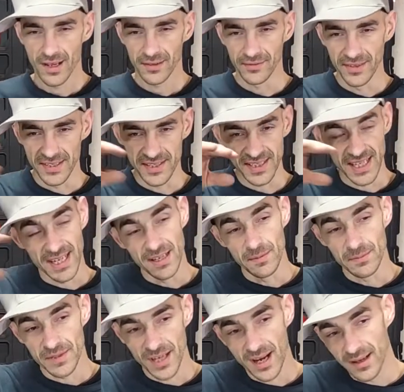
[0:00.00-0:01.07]
The
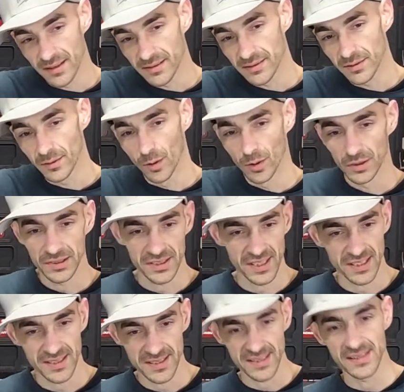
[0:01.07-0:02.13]
seams on old
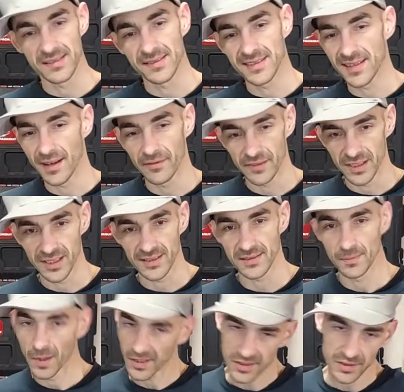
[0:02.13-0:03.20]
60s and 70s
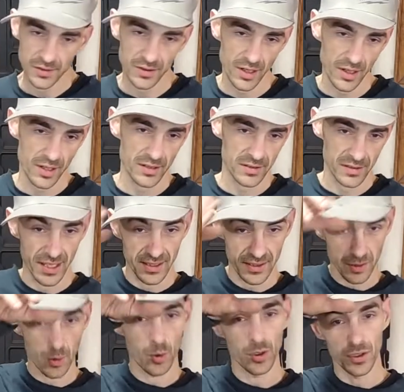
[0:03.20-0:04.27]
muscle cars, like the
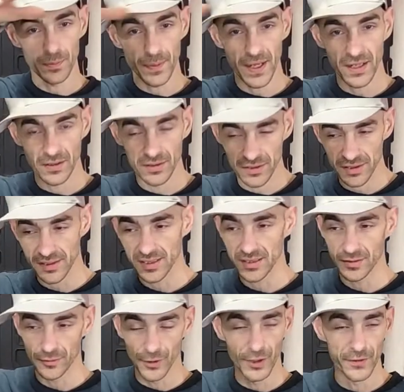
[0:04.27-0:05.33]
quarter panels and
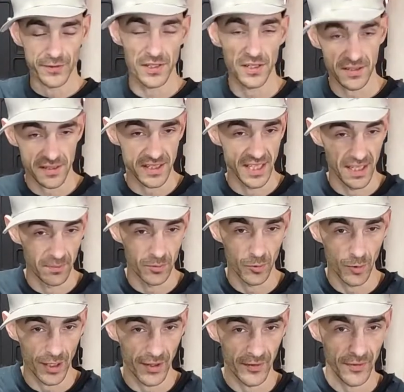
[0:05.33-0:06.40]
the roofs, are seamed
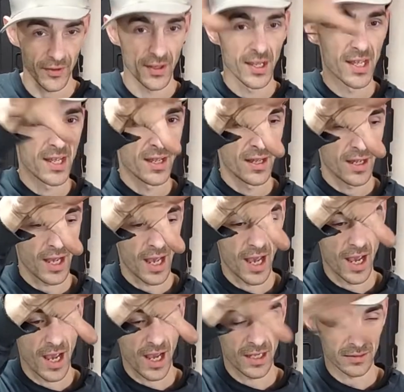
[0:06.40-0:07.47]
with
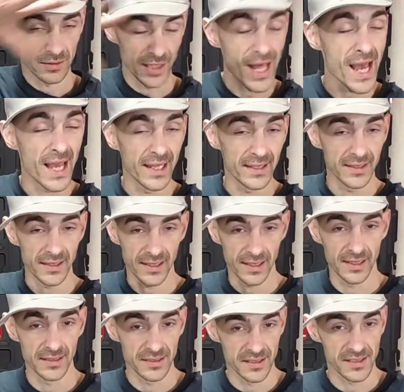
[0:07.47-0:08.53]
lead
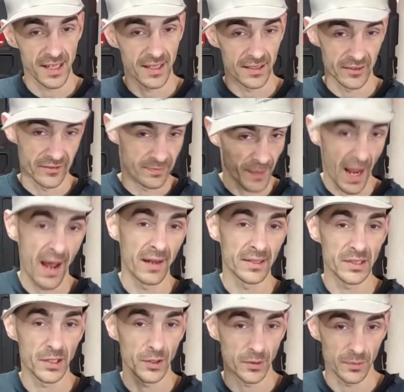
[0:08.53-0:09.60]
instead of
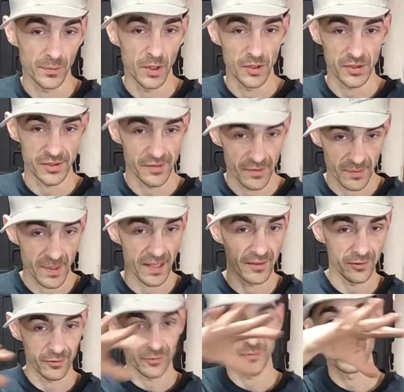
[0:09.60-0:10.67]
Bondo. Most of them
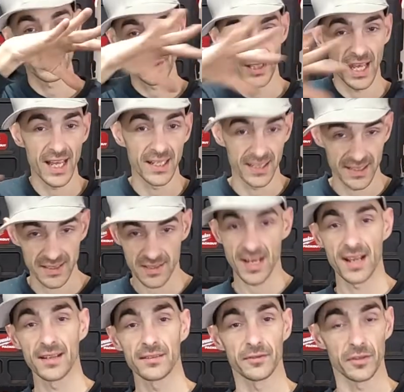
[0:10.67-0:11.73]
have lead
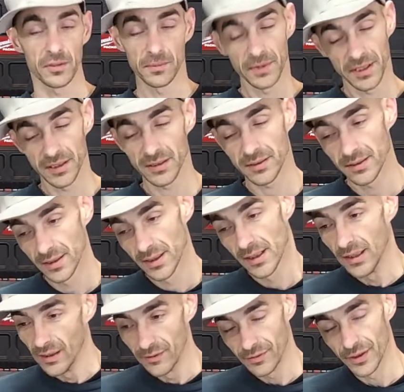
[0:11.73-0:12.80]
inside of them, and
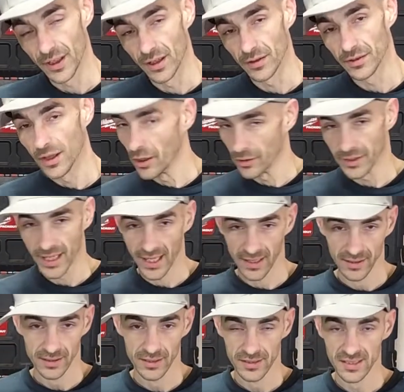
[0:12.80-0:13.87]
if you don't know
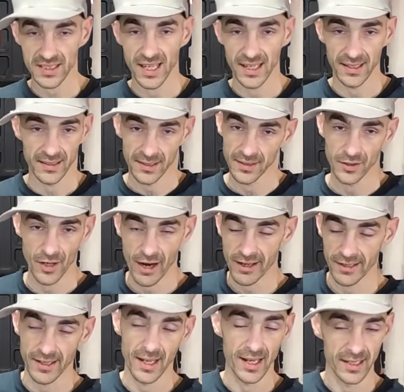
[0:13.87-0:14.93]
that and you're sanding and
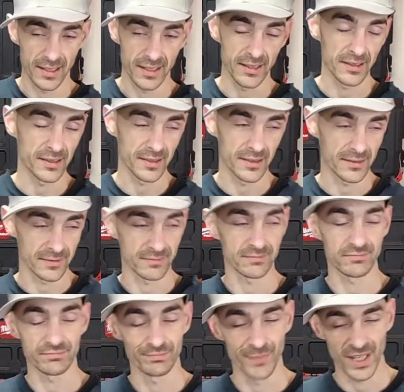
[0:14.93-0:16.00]
grinding on it, it can
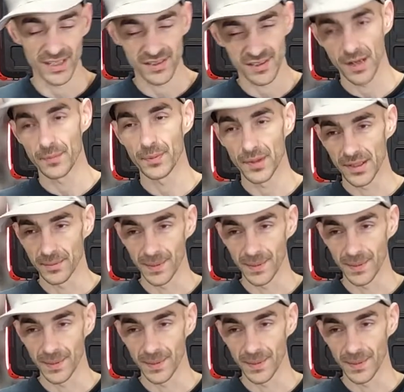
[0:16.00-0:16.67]
mess you up pretty